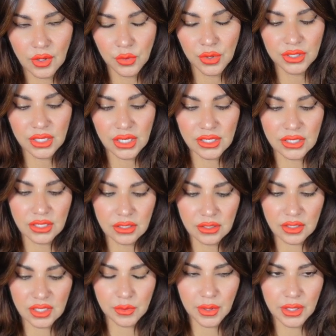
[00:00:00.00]
What does
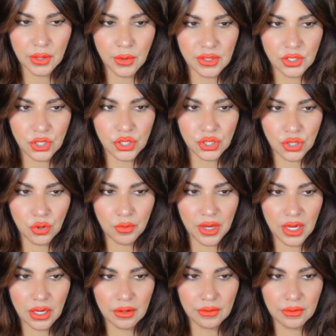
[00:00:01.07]
Spirit wants to show me?